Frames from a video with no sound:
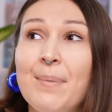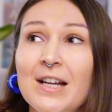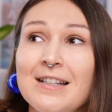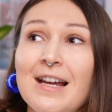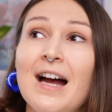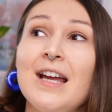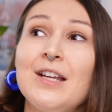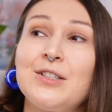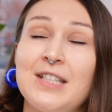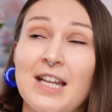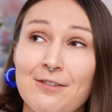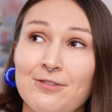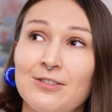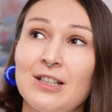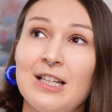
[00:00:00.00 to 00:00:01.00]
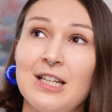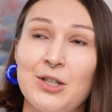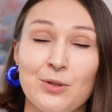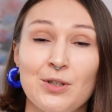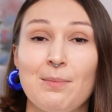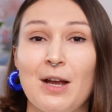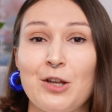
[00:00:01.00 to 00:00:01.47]
But I definitely
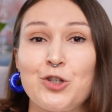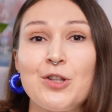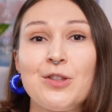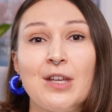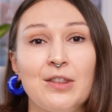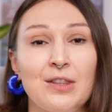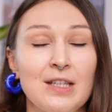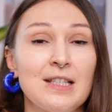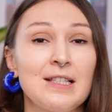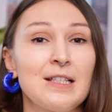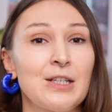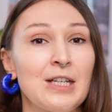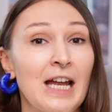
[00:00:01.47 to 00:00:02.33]
could imagine that this